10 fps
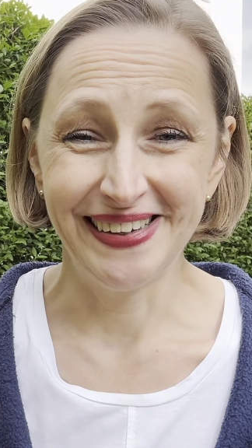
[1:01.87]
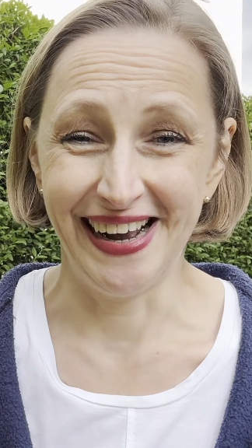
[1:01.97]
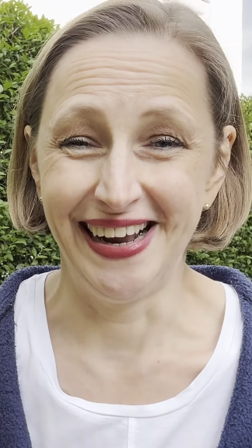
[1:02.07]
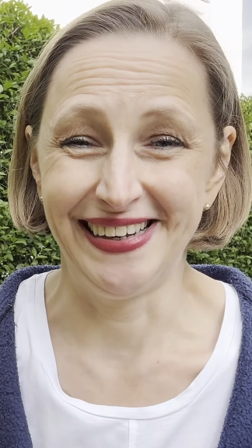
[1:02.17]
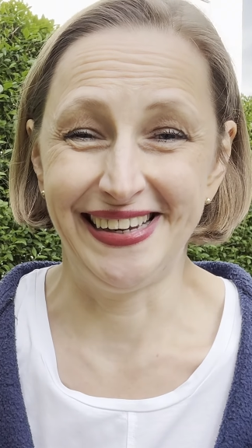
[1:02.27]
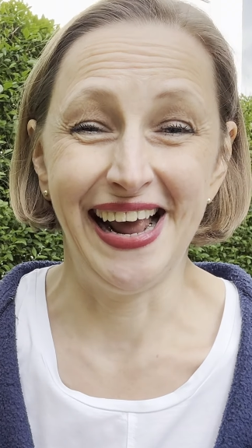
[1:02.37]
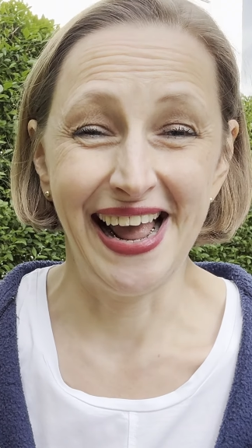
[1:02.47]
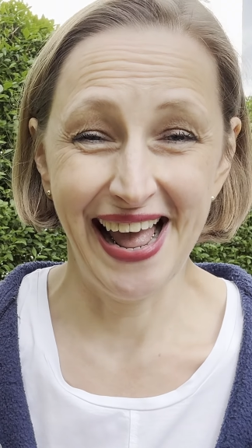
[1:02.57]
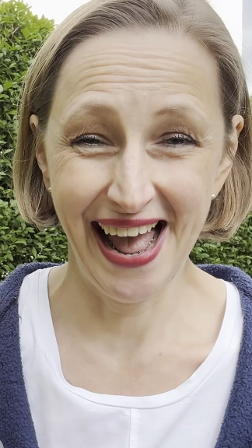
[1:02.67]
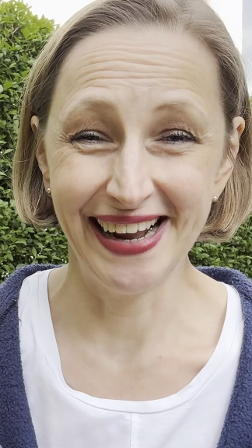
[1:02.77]
that
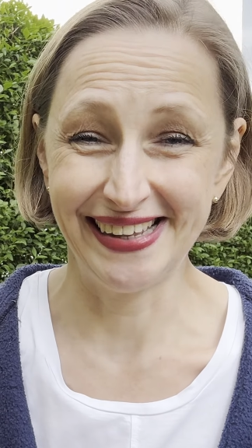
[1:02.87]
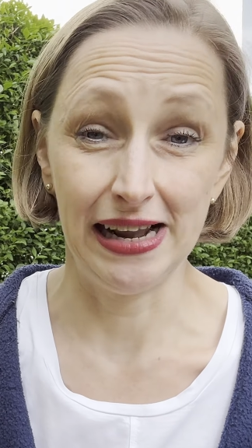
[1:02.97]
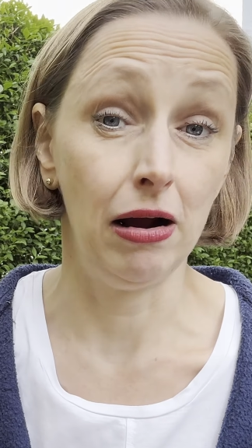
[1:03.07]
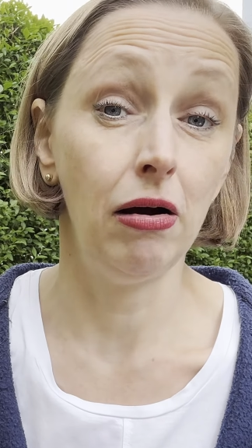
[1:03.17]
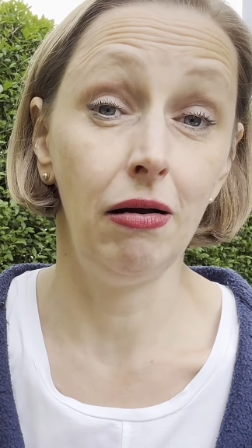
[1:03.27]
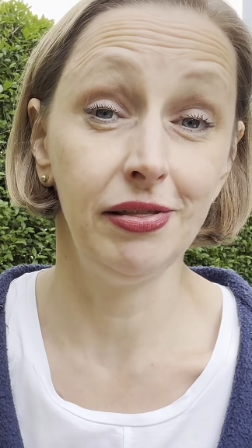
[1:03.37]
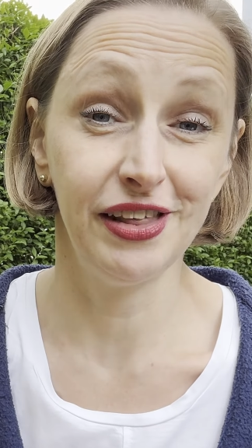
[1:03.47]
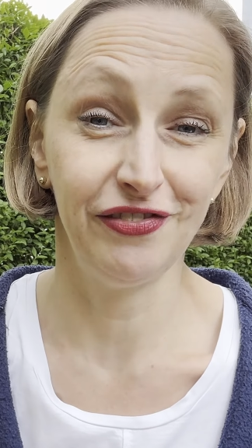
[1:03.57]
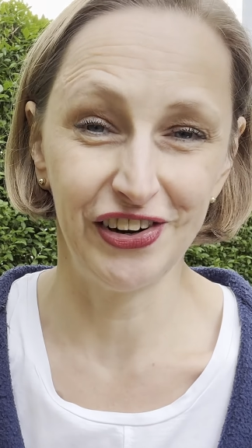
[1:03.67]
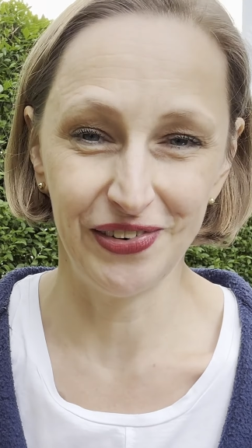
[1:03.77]
they had there, all
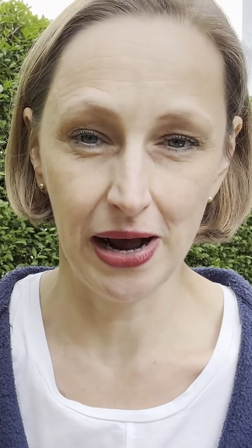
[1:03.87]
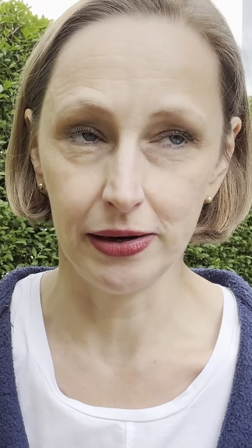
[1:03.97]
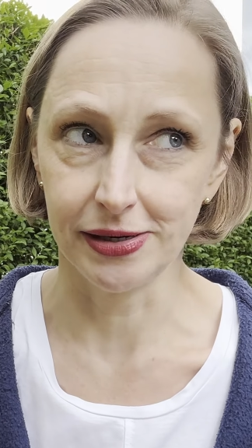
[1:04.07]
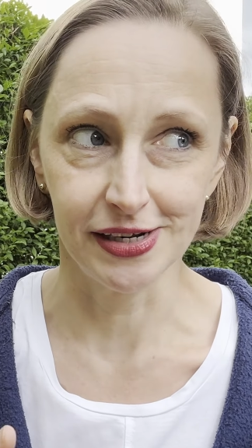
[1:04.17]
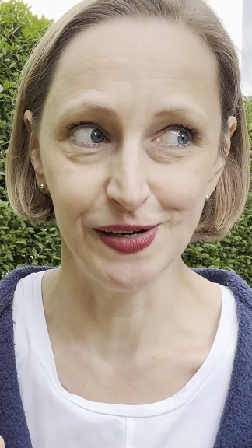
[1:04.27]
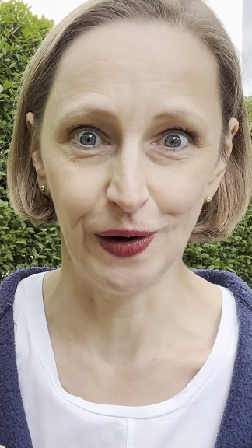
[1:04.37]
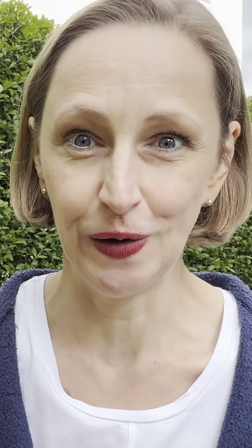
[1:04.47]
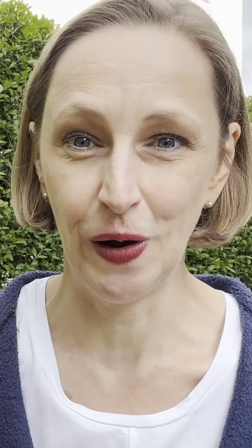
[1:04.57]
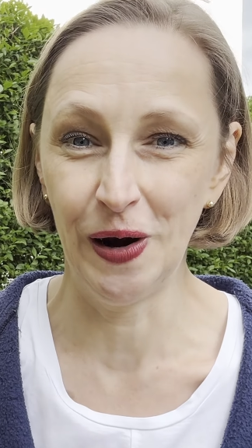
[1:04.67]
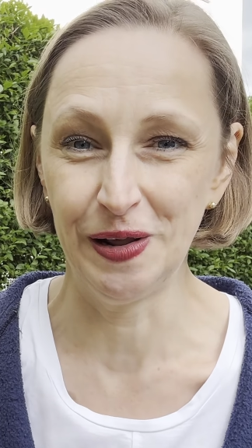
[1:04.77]
the varieties, not
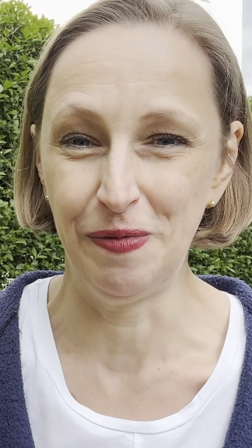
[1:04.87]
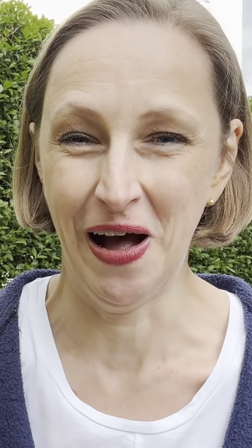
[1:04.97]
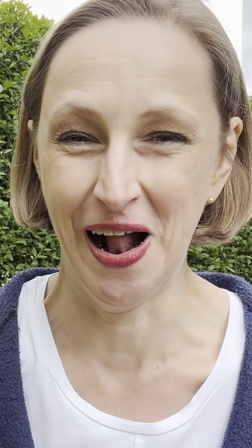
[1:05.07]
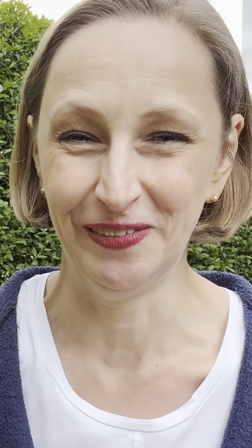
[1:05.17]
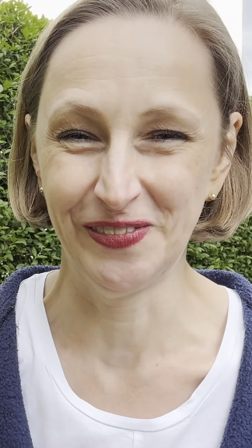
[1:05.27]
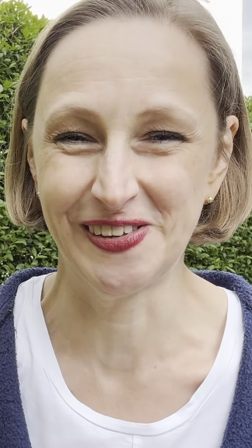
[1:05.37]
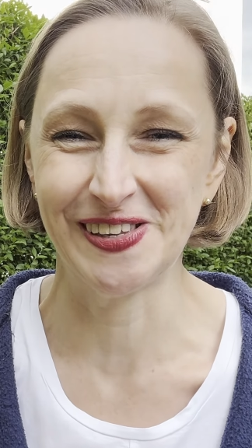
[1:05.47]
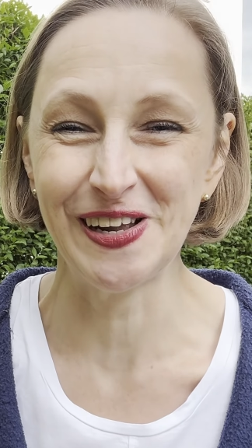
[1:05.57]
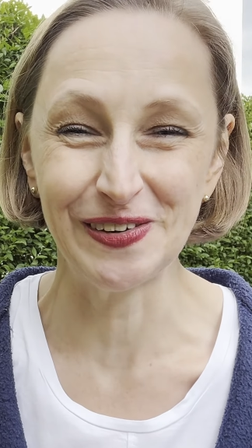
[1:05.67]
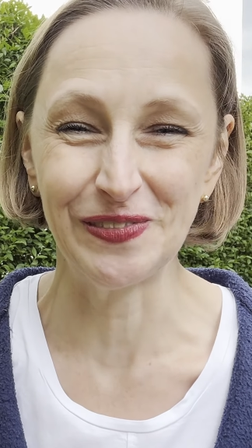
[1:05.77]
all the bulbs.
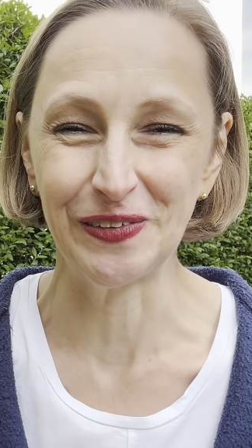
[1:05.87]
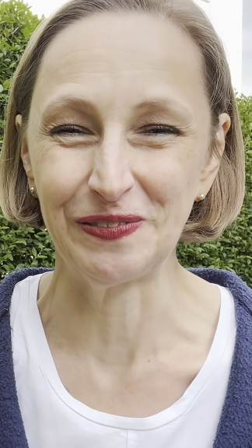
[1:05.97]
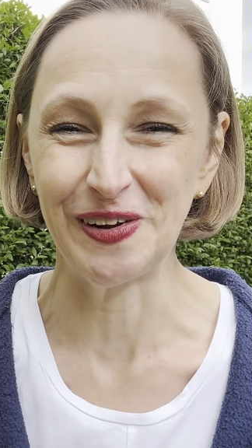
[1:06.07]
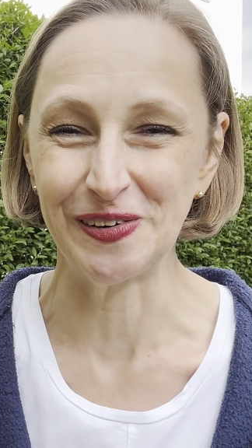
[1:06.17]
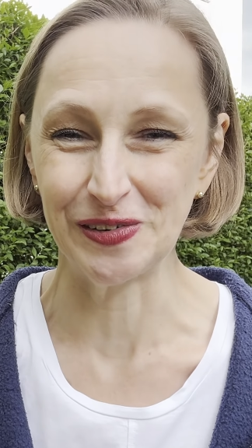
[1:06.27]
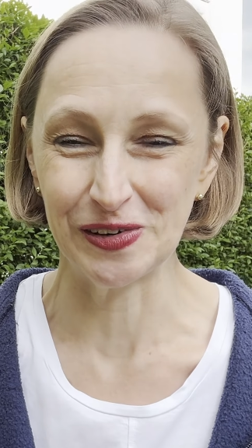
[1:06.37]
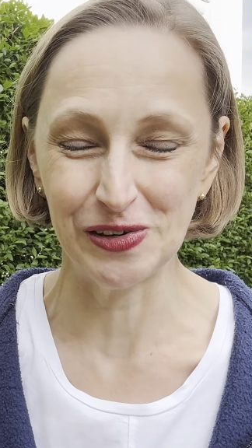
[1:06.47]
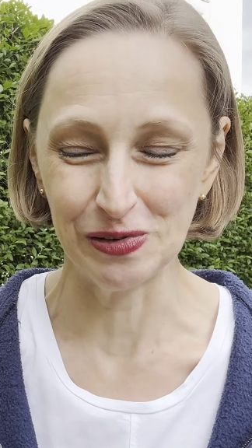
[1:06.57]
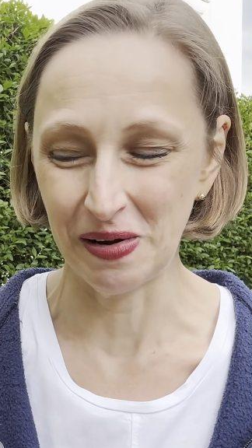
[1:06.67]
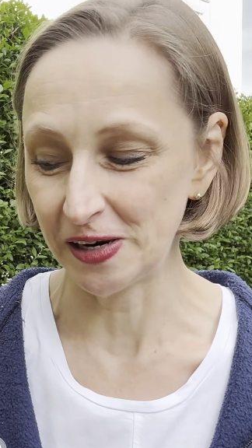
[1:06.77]
It would be
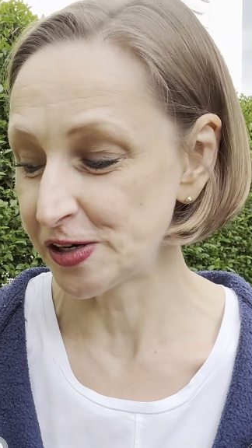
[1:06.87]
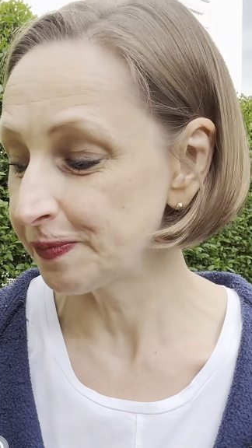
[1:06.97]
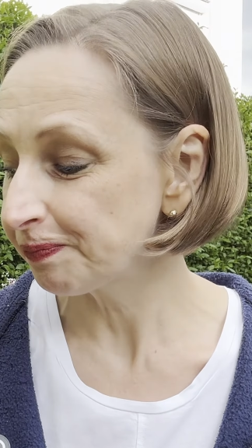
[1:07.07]
too much.